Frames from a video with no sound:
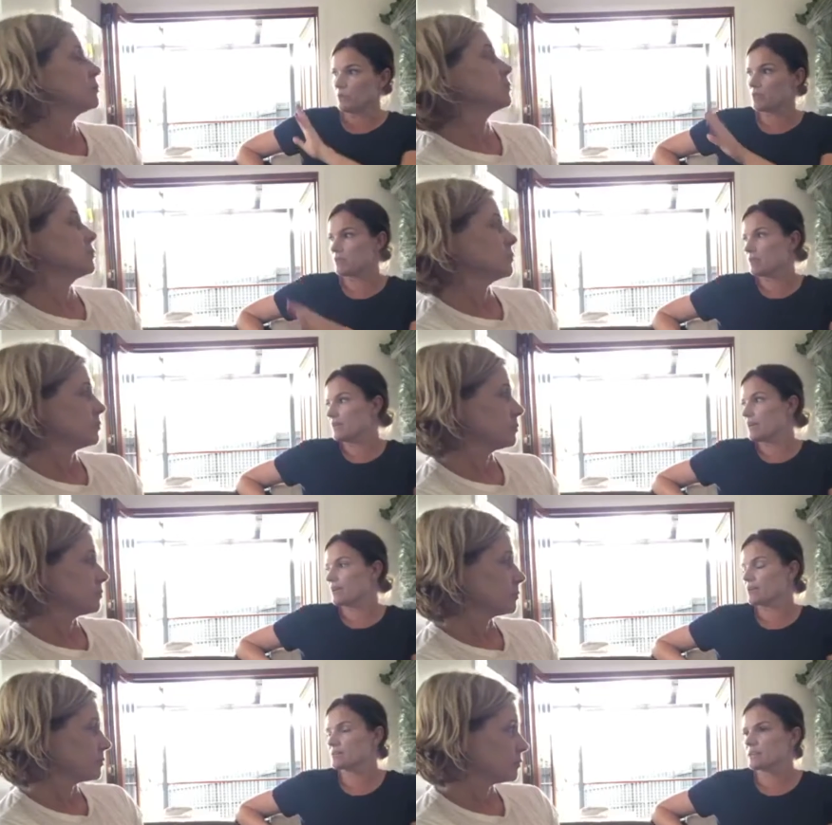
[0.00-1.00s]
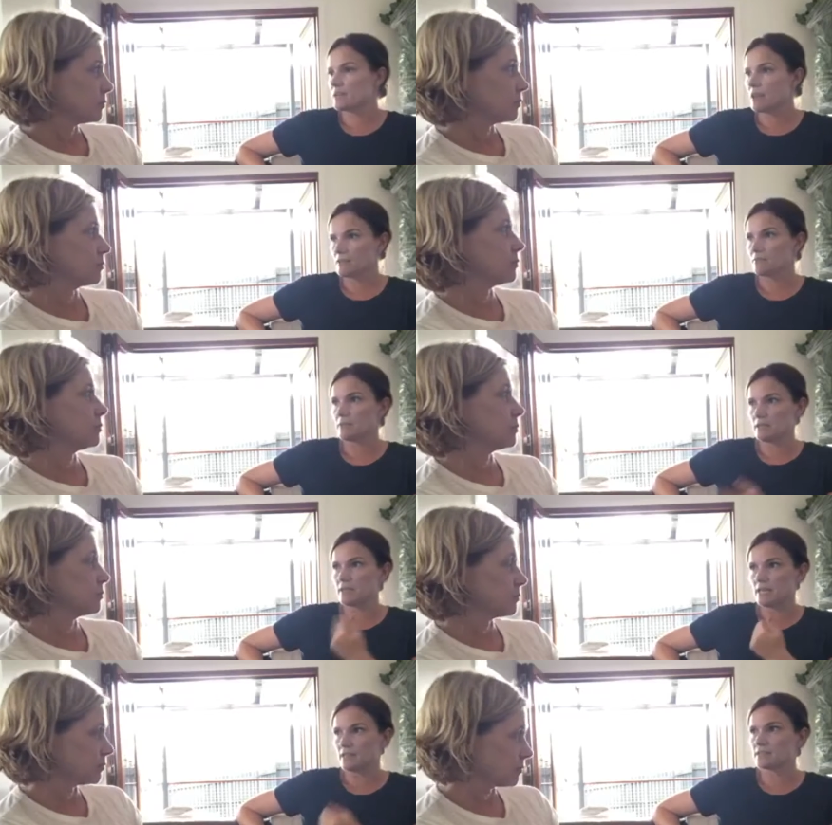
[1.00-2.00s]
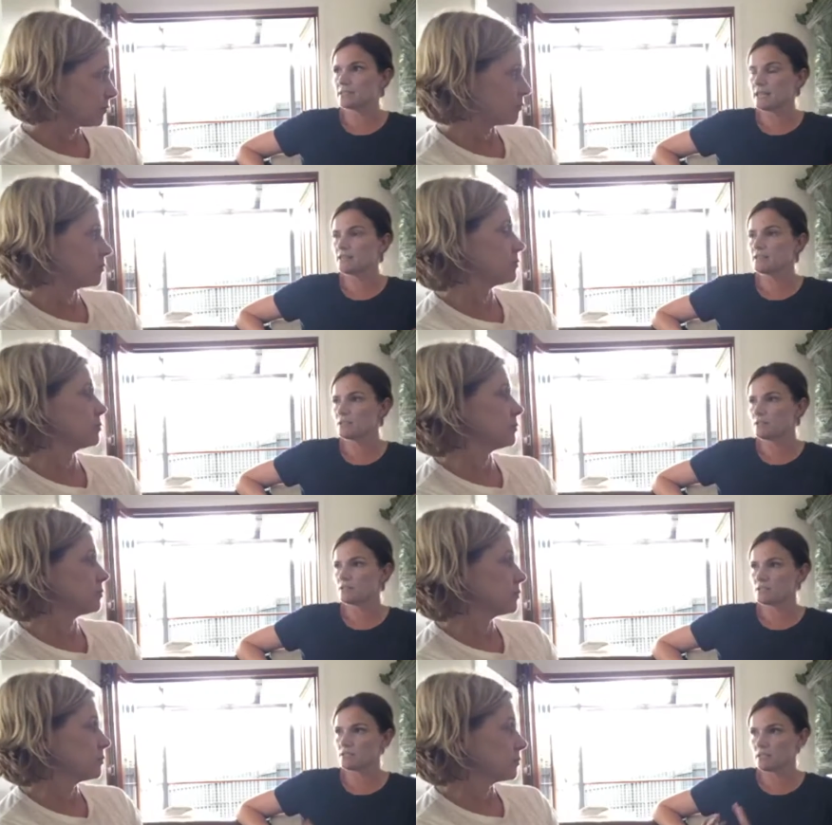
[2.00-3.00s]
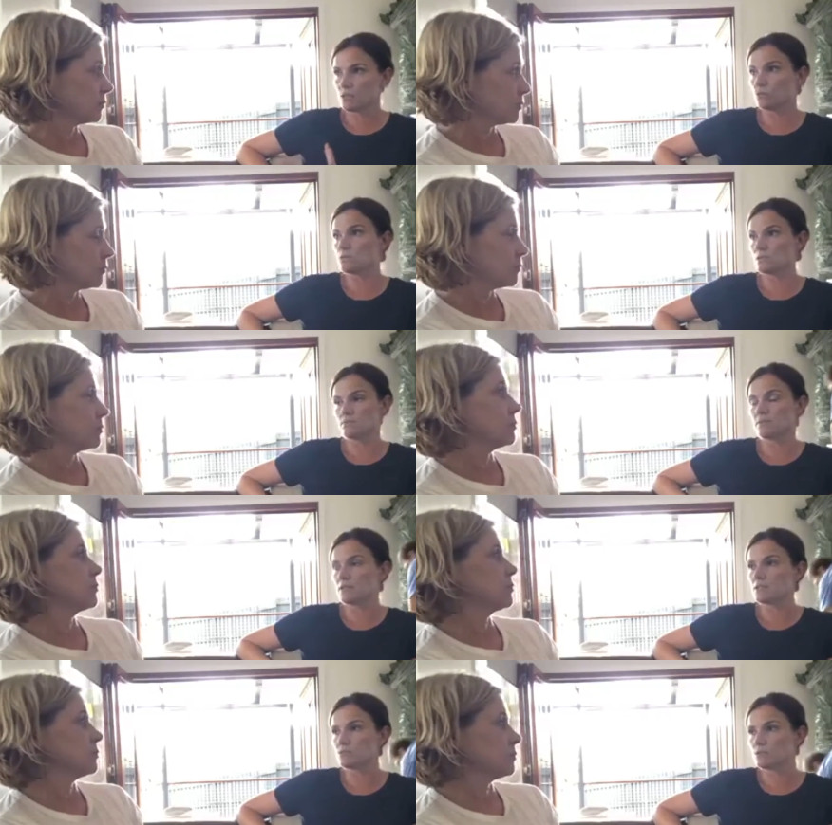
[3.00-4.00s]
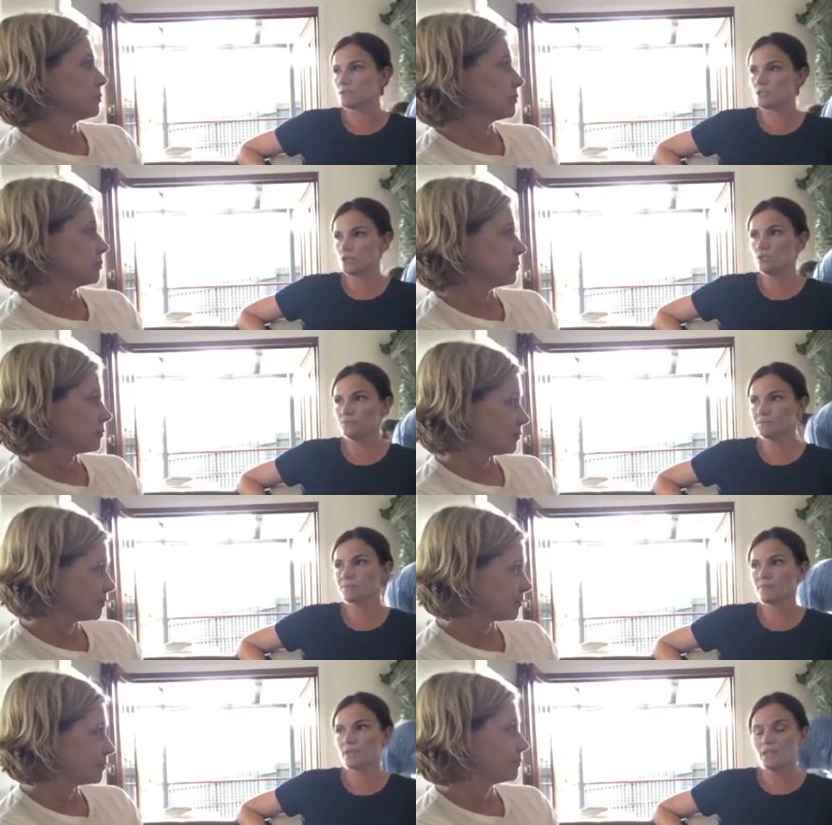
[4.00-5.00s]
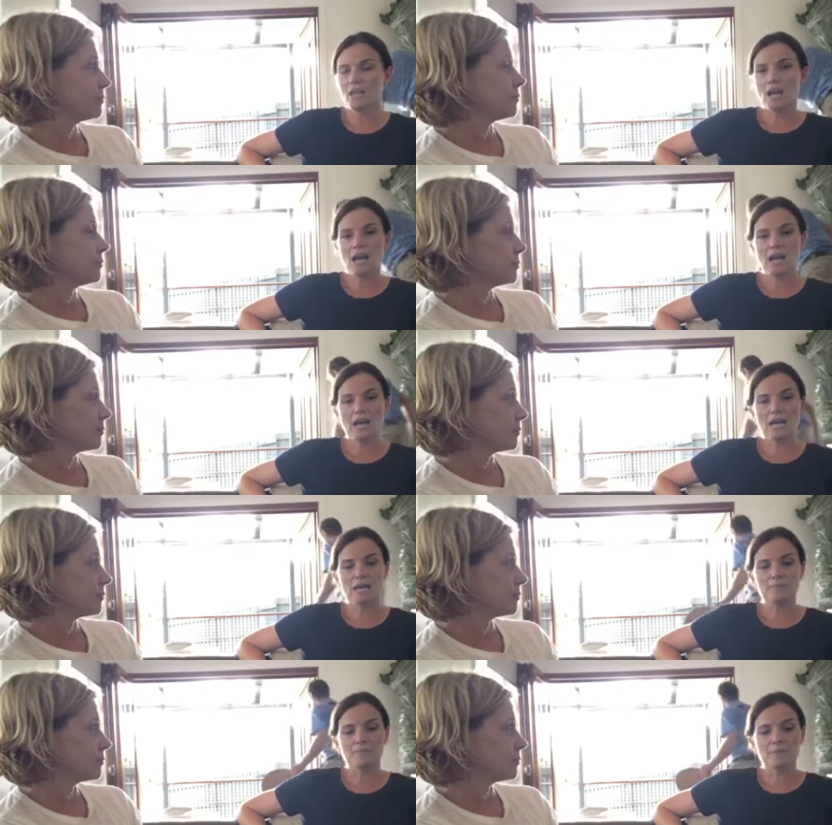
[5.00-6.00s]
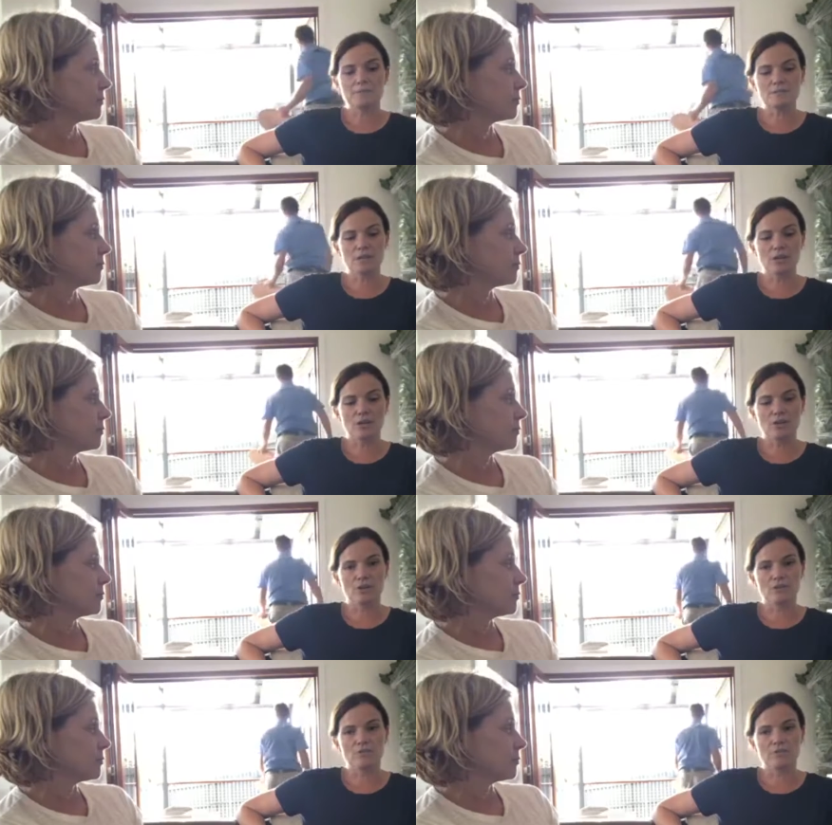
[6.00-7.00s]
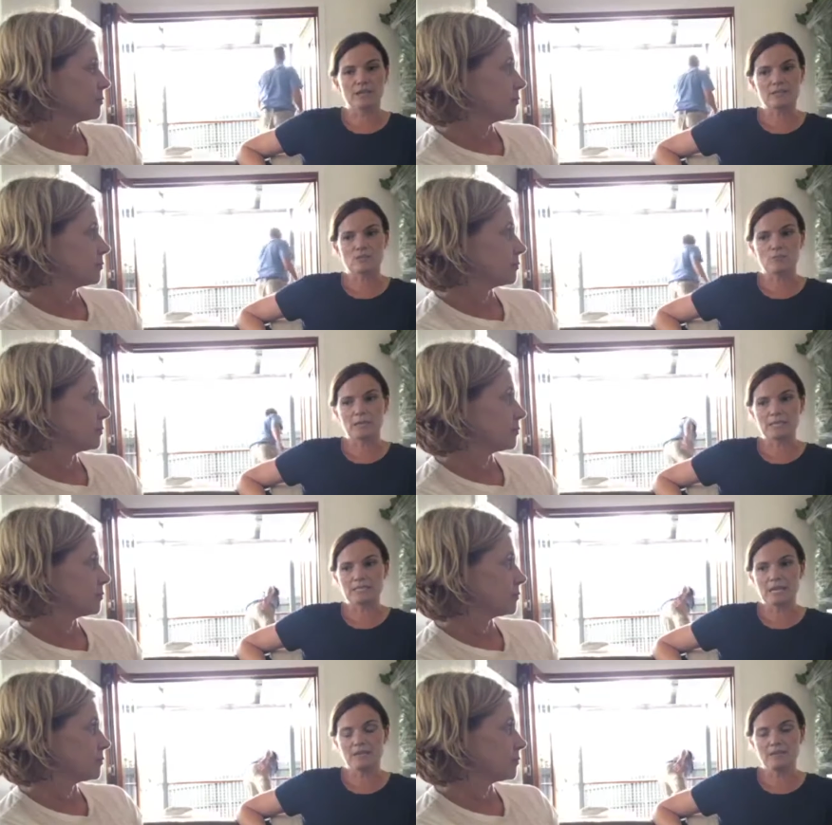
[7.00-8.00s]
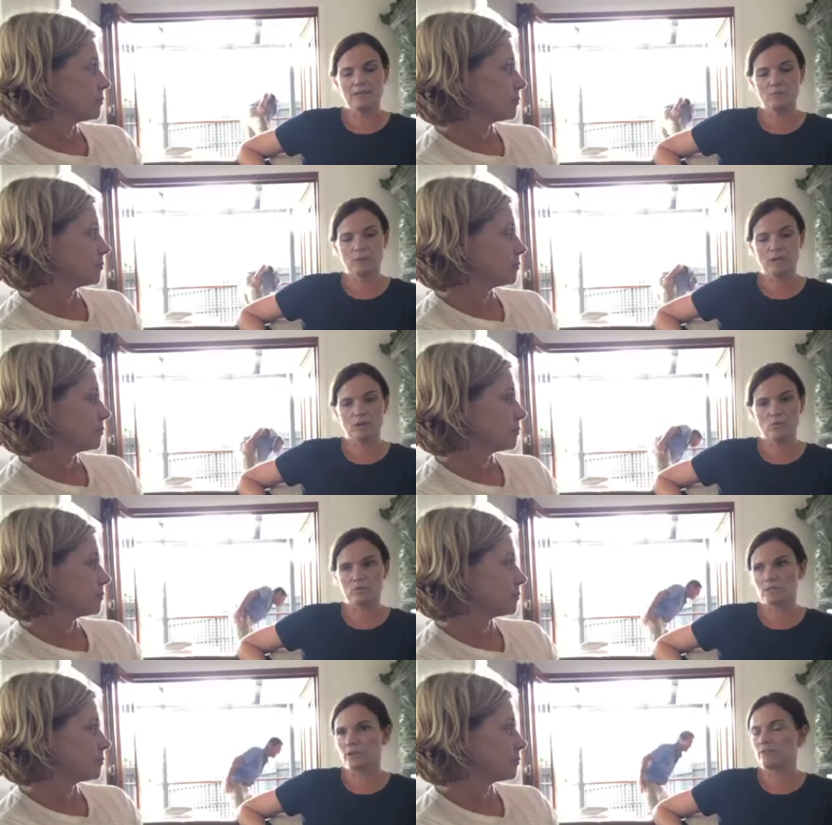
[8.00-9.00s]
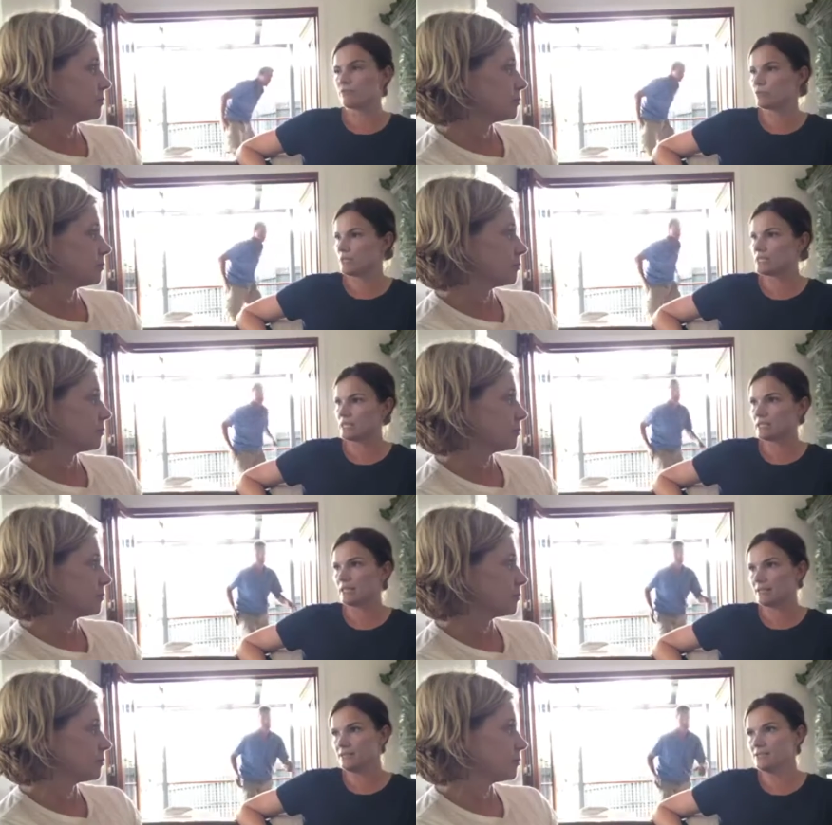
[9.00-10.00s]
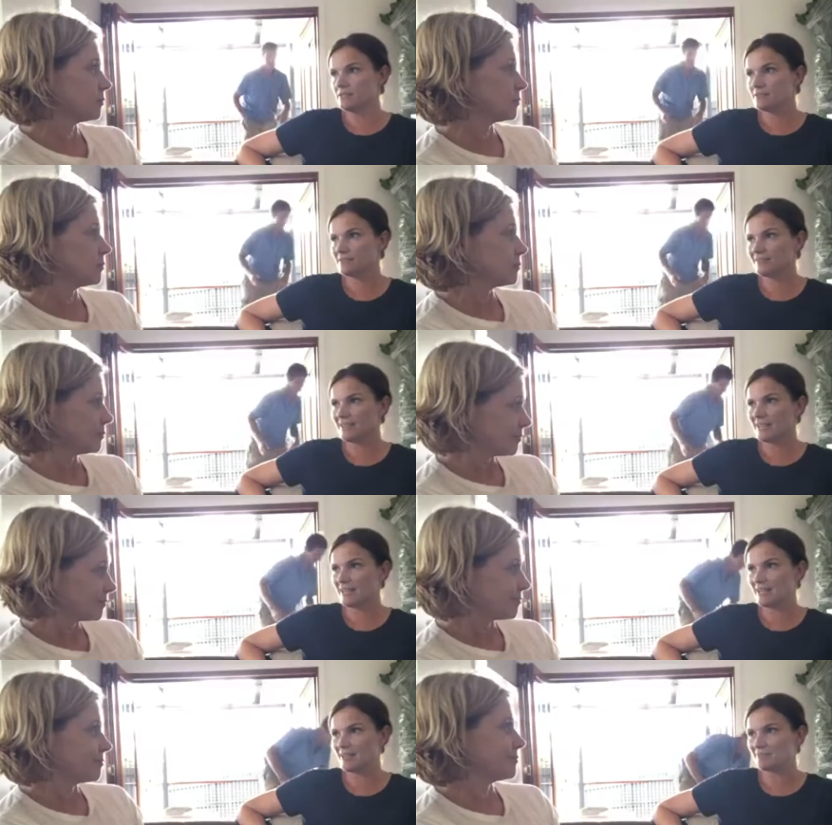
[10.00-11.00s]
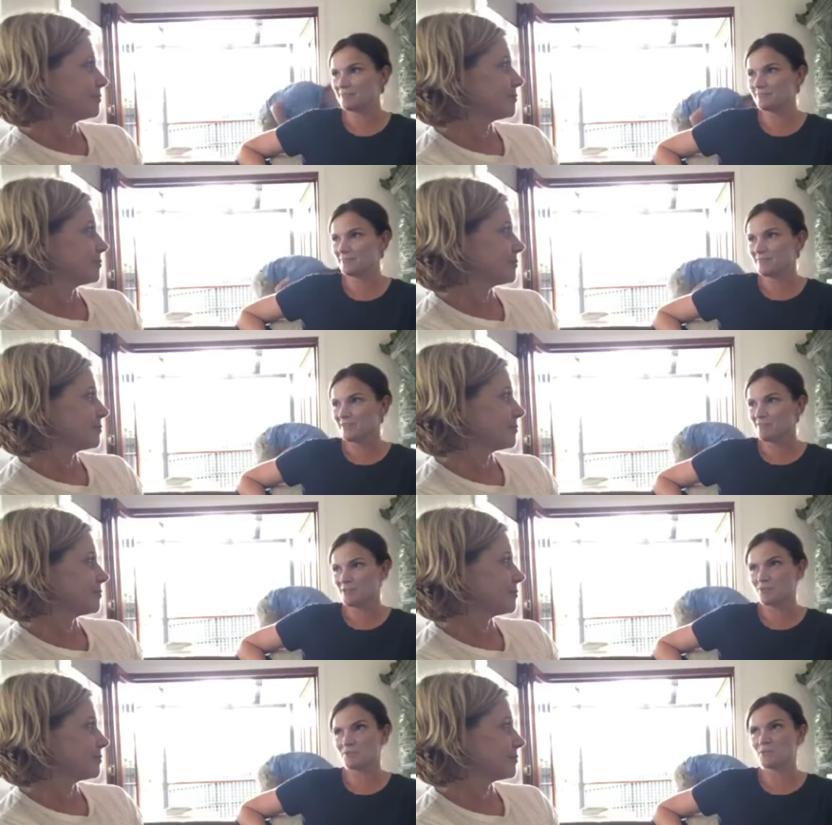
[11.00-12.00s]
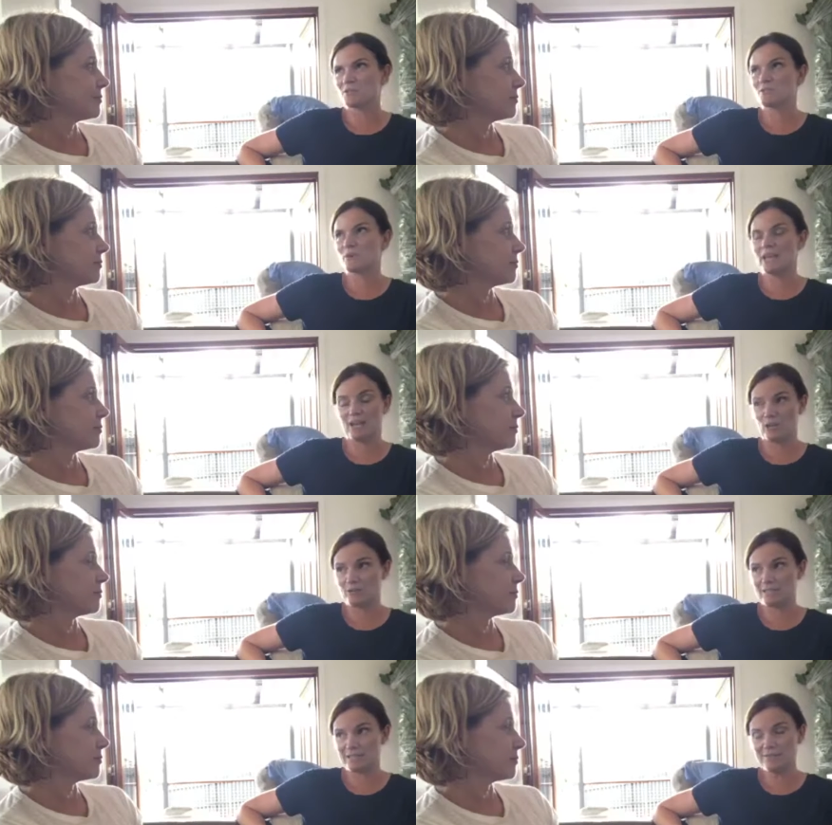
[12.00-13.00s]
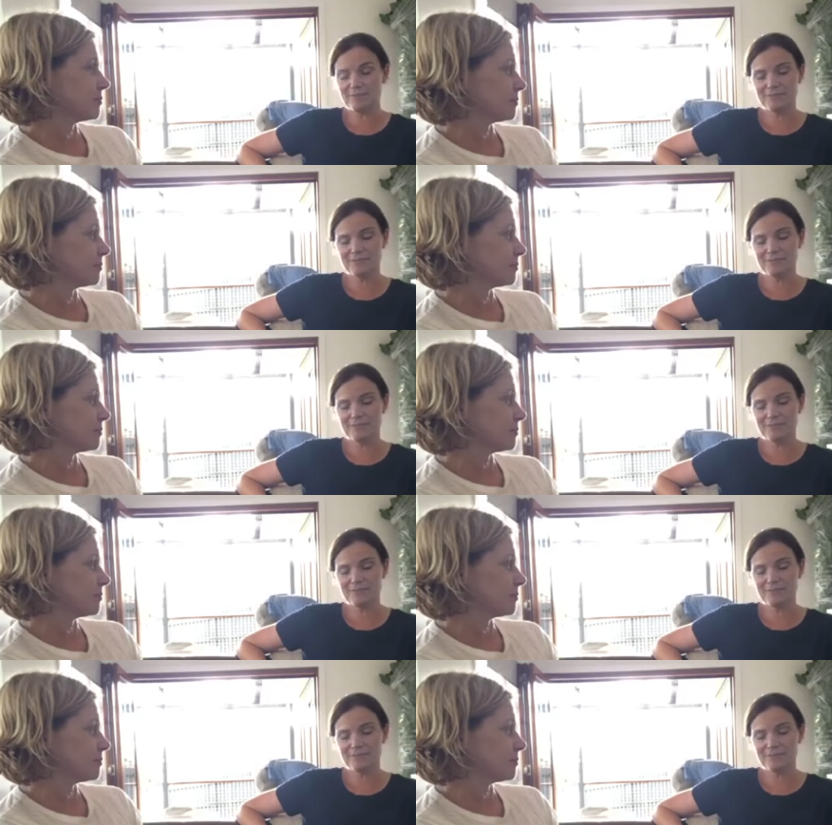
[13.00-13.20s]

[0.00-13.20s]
Speaker 1: with the areas that have been getting the sun, so it just it looks as good as new. Mm-hmm. Um, so that's all been done. We also have fully decluttered um, because we had a lot of stuff.